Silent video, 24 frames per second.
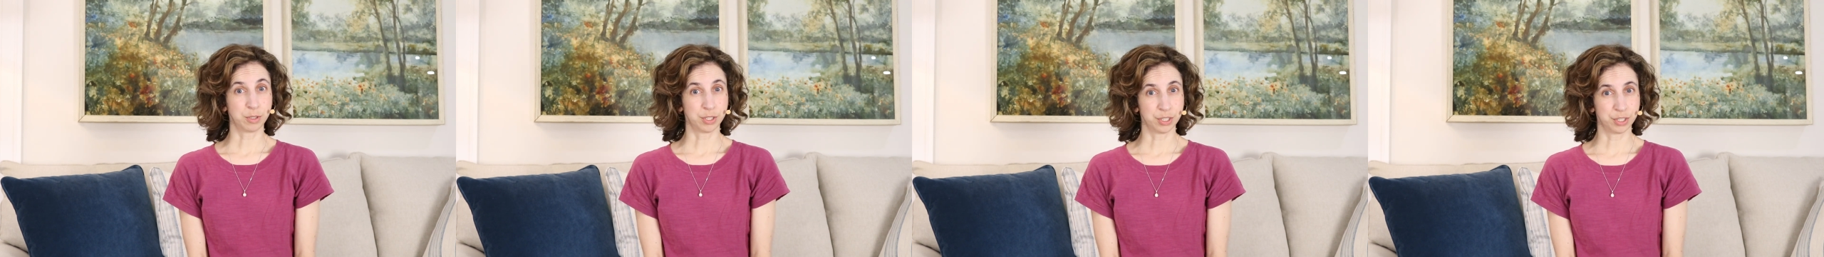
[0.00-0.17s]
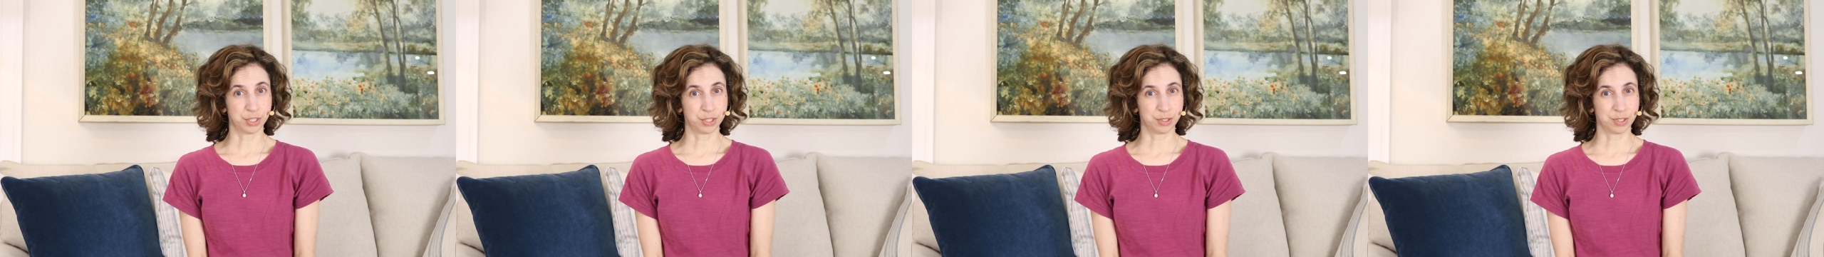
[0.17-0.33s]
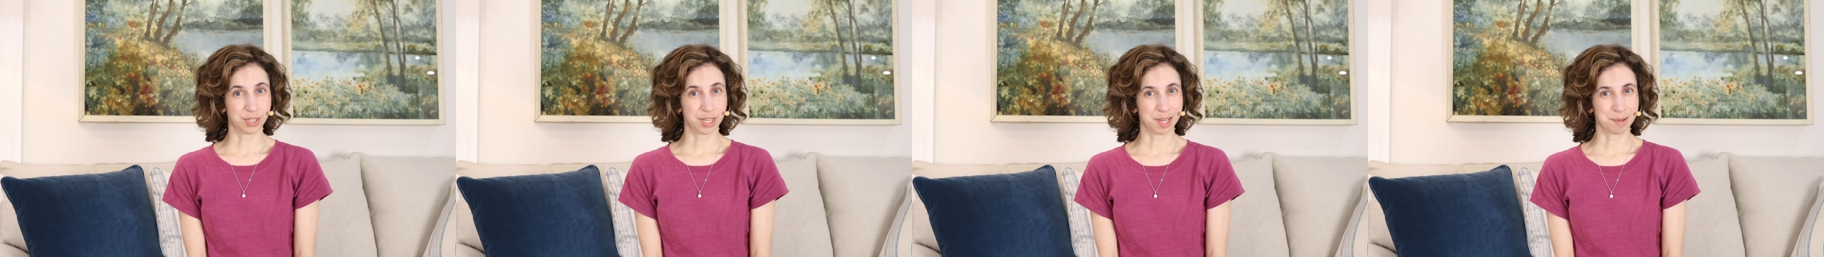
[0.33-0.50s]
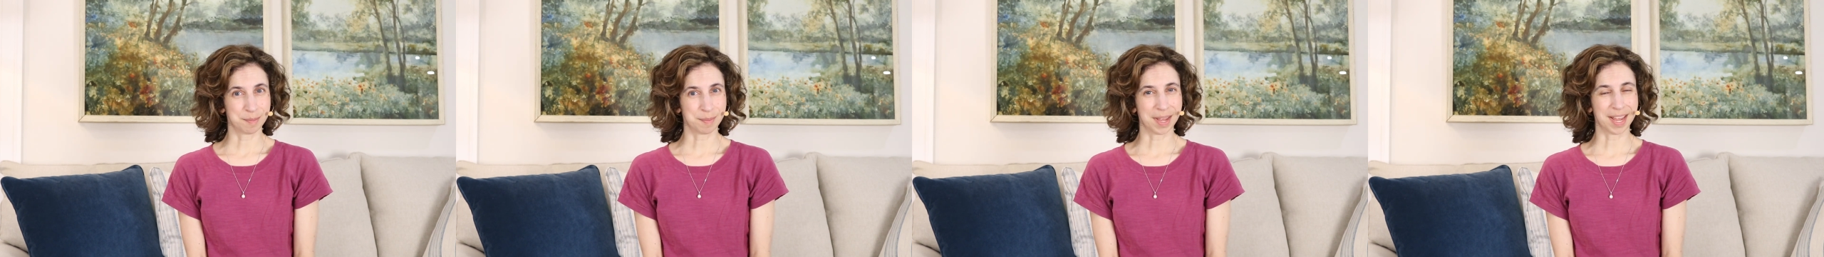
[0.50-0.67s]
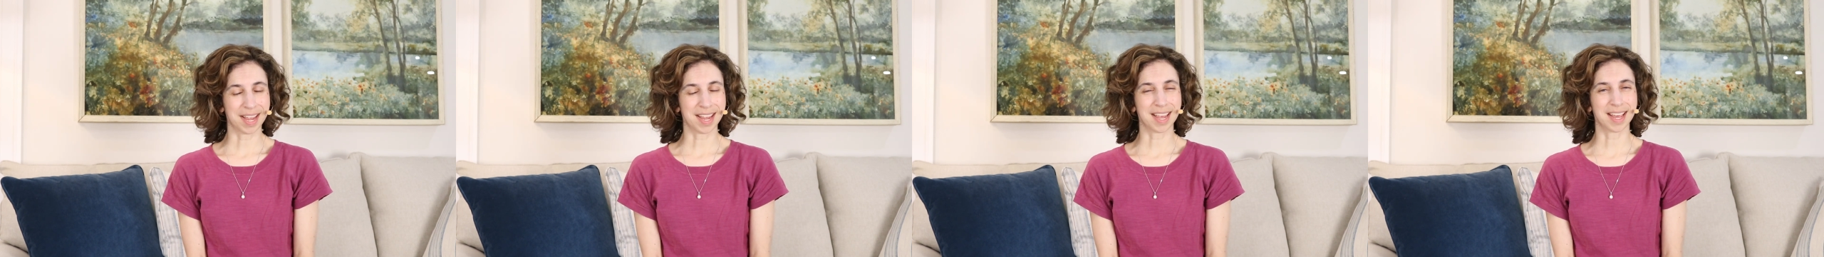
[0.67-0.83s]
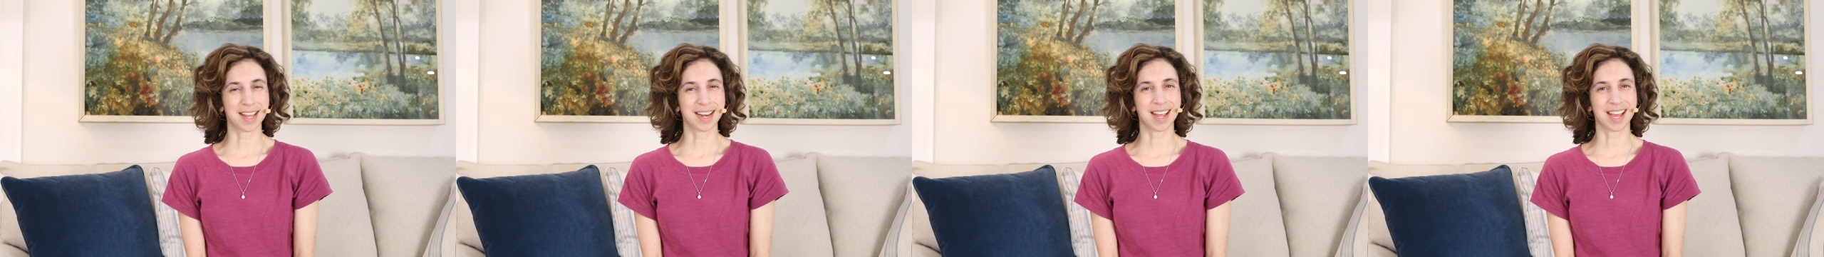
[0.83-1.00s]
to do them,
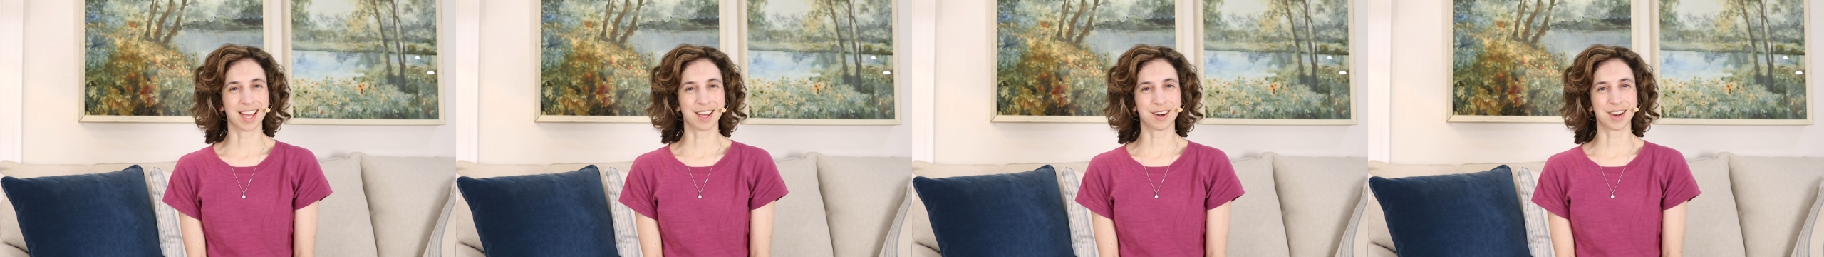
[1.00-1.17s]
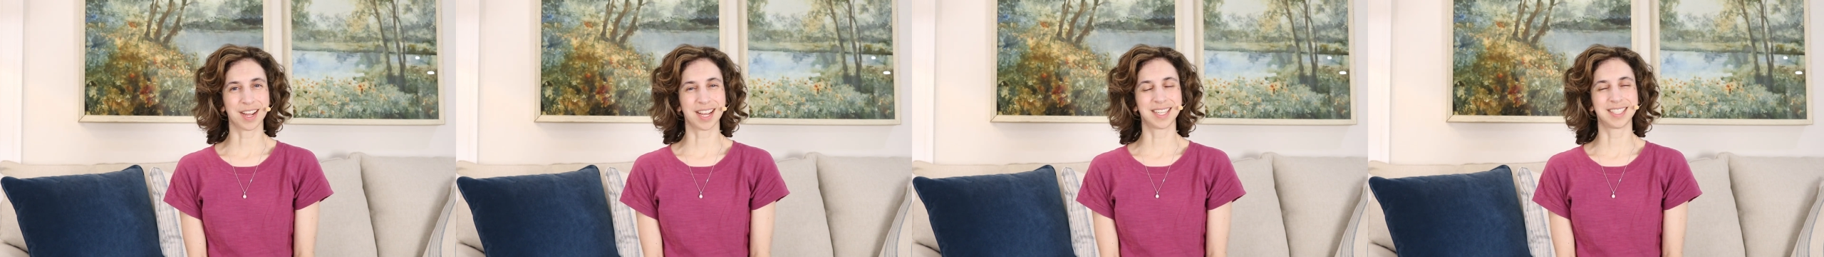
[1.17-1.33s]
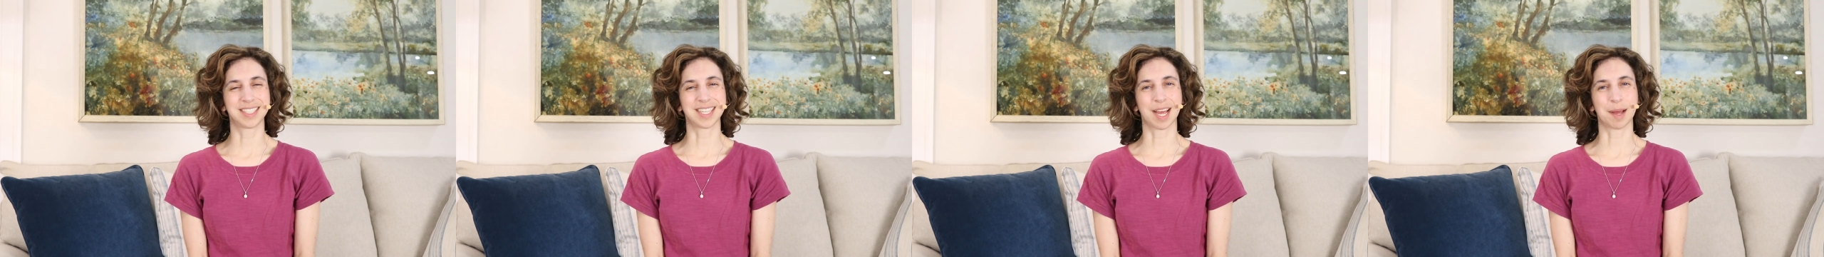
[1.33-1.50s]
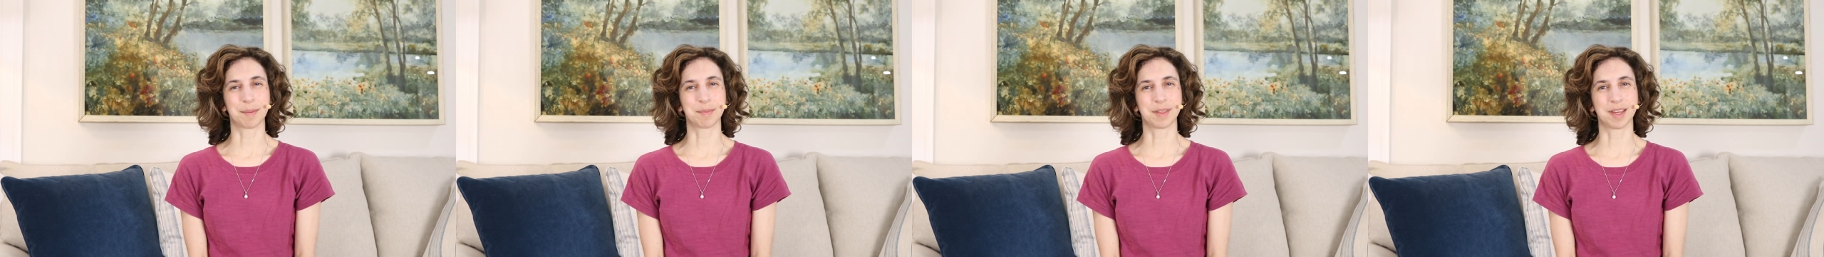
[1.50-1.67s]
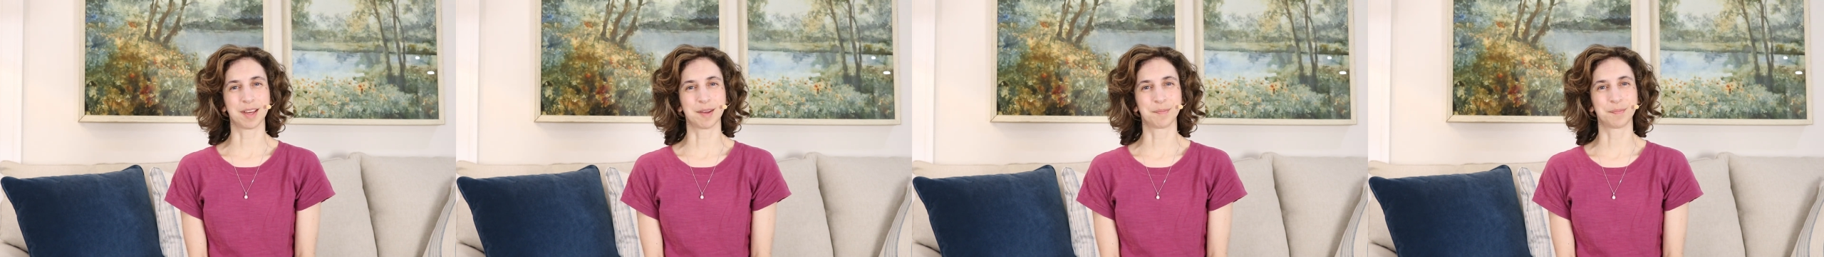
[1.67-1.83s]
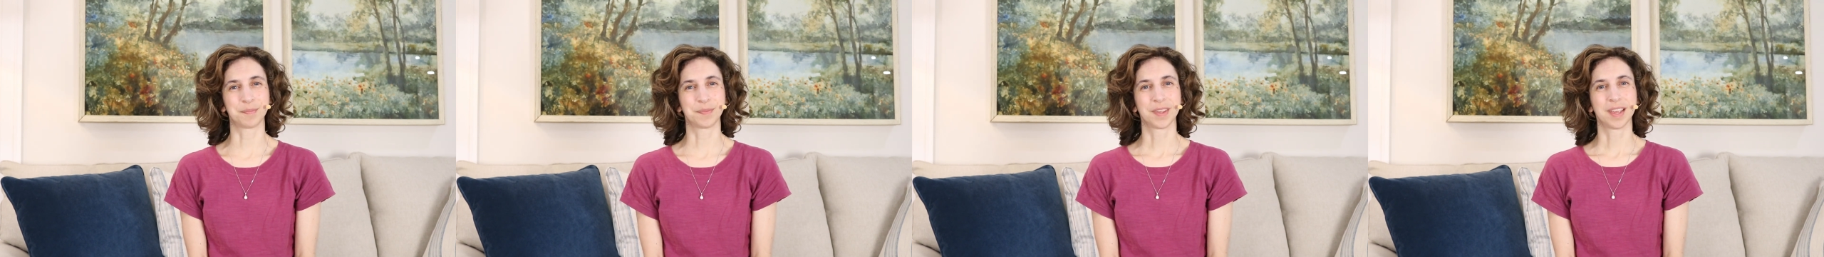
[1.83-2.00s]
and how to adapt
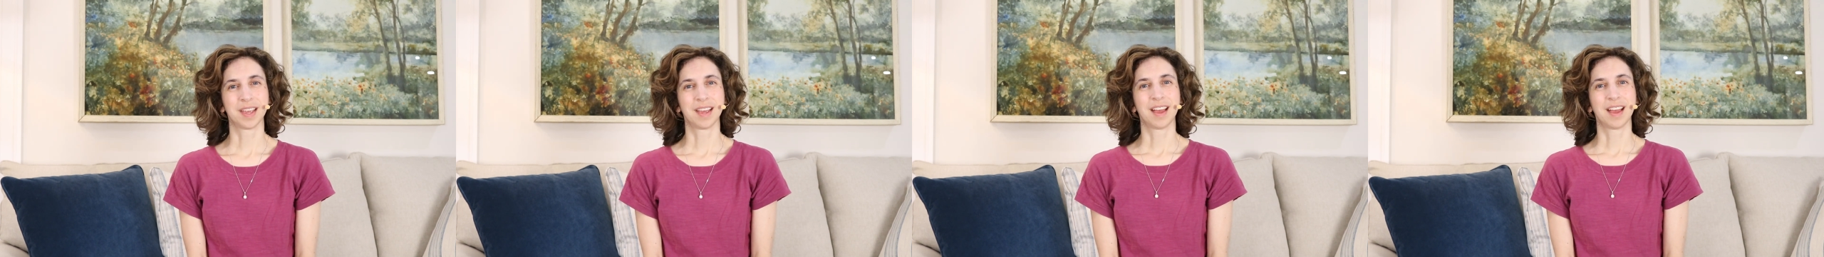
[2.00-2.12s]
them,